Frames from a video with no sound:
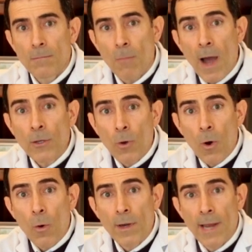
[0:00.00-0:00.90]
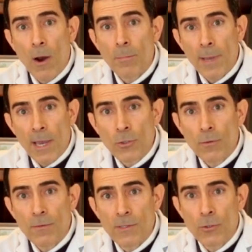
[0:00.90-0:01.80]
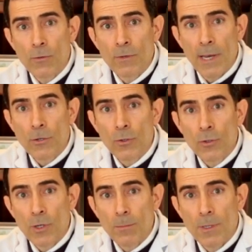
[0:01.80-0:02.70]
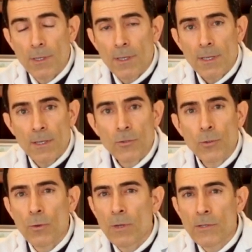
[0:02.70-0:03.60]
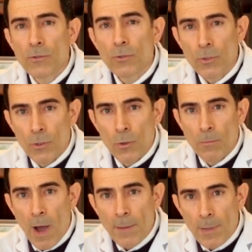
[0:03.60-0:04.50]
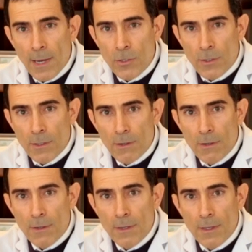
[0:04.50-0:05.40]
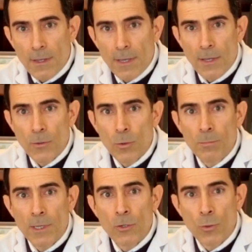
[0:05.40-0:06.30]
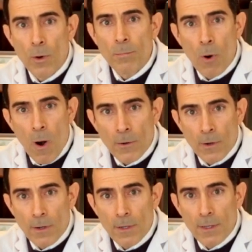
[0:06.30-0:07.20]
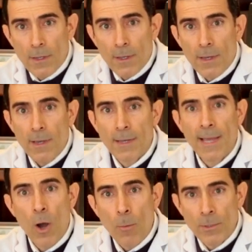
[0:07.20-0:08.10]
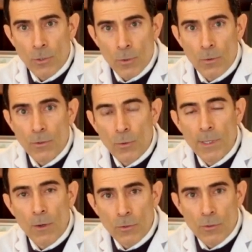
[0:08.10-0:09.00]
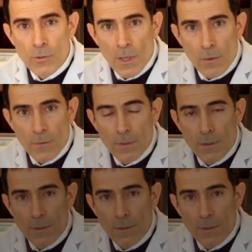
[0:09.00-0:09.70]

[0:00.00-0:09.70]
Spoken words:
My goal in our patient-physician relationship is to listen to you, my patient, and to be your partner in helping you to heal yourself.